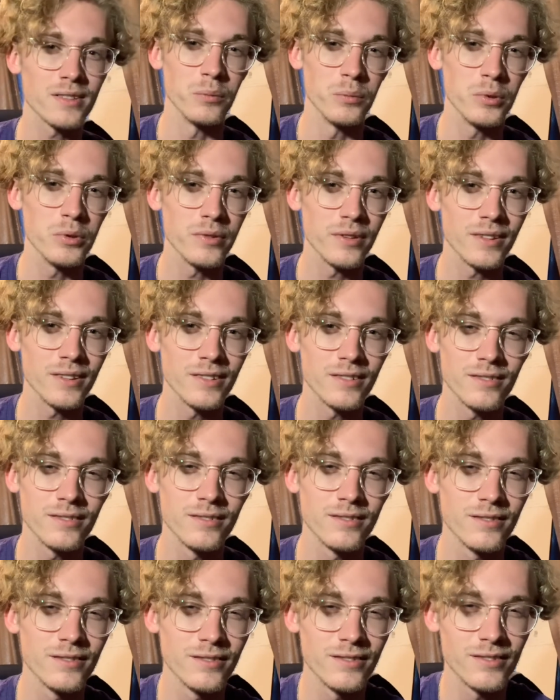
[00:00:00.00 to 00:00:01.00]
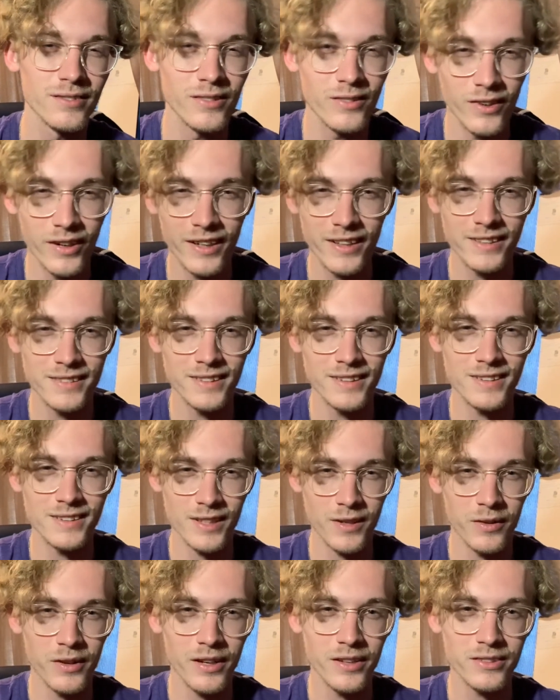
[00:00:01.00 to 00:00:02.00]
movie. Right? Is that
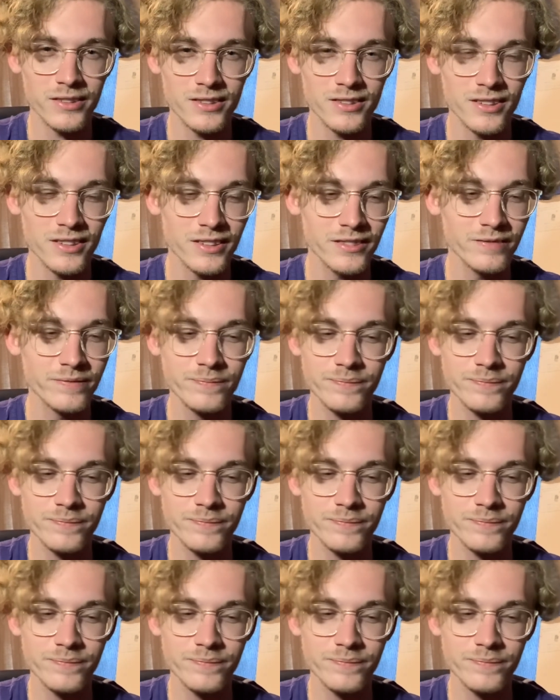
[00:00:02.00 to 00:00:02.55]
what I understood?